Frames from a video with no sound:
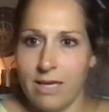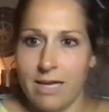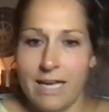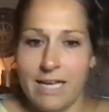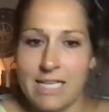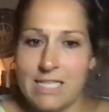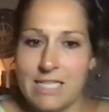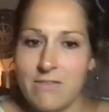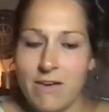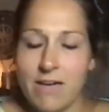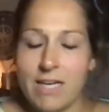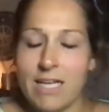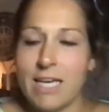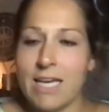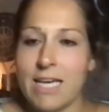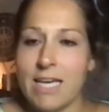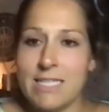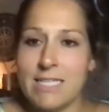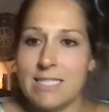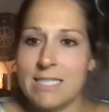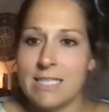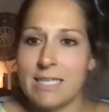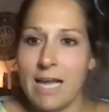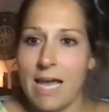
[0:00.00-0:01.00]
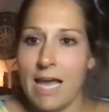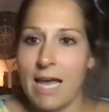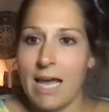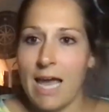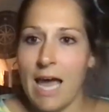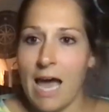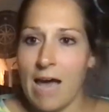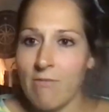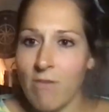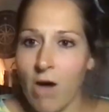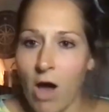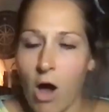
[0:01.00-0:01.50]
It's funny because today
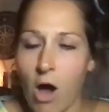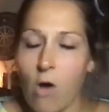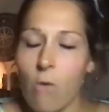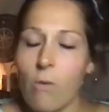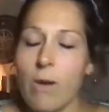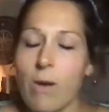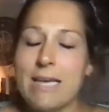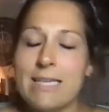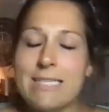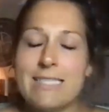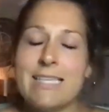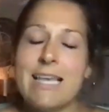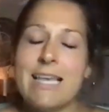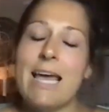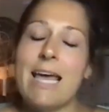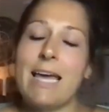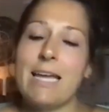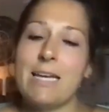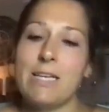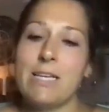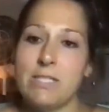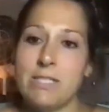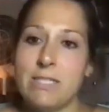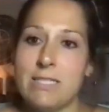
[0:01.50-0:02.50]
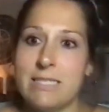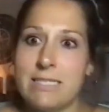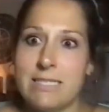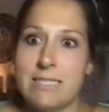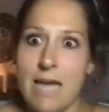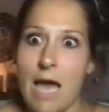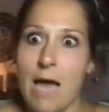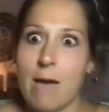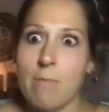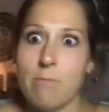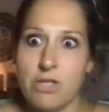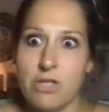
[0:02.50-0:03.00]
I've always said
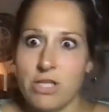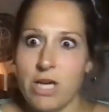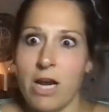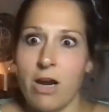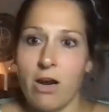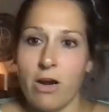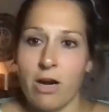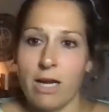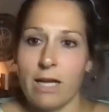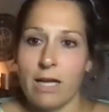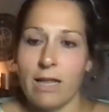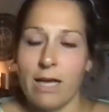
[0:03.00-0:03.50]
stop sharing,